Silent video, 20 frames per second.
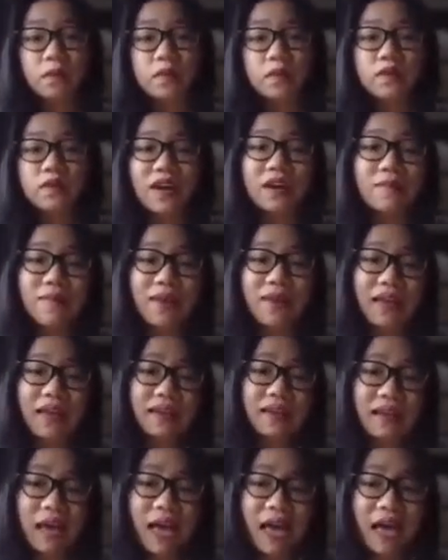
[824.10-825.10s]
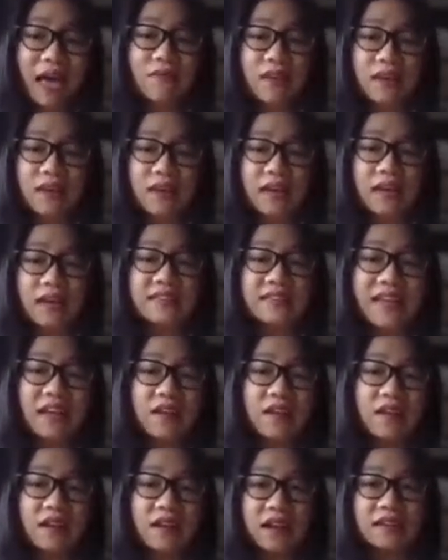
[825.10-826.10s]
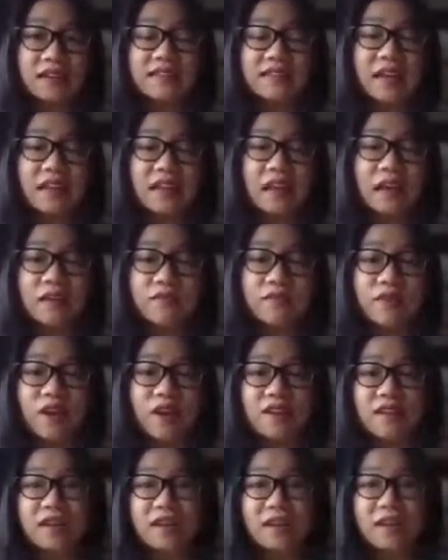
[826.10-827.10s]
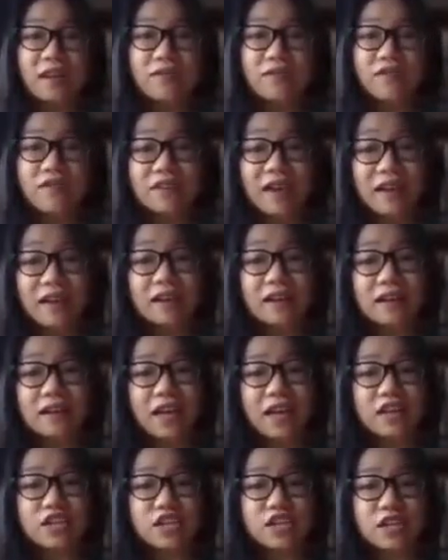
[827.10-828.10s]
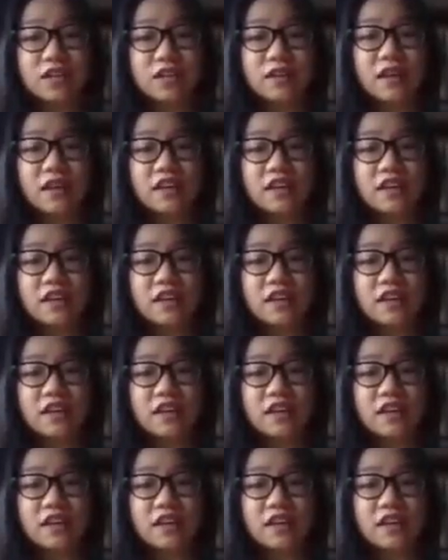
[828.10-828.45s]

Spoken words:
We recommend having a standardized set of criteria for data collection,